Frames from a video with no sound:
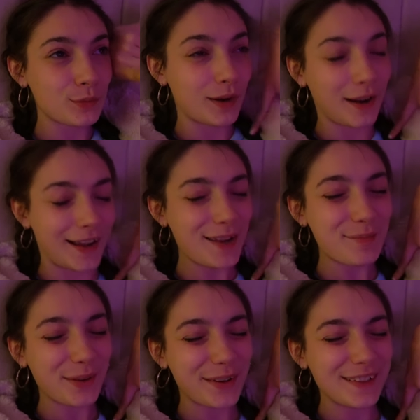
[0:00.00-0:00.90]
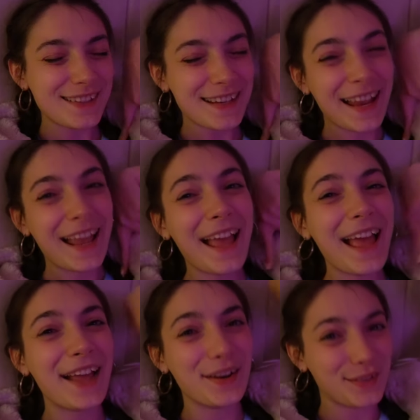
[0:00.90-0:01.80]
I post.
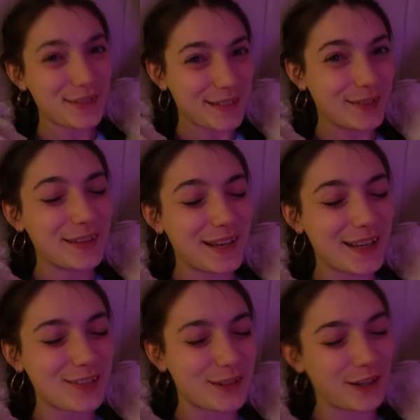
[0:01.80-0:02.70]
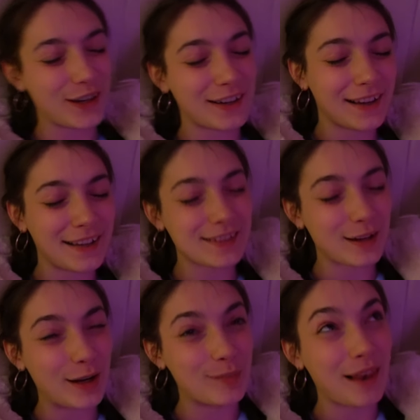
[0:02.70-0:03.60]
And I will see you in the next video, guys.
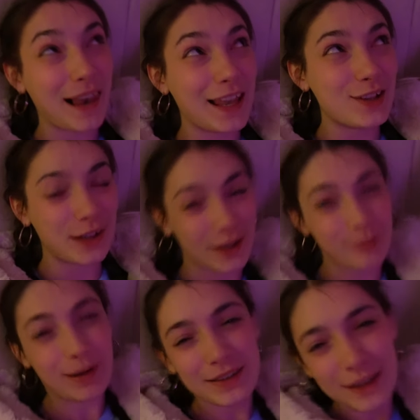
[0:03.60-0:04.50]
I am literally gonna pass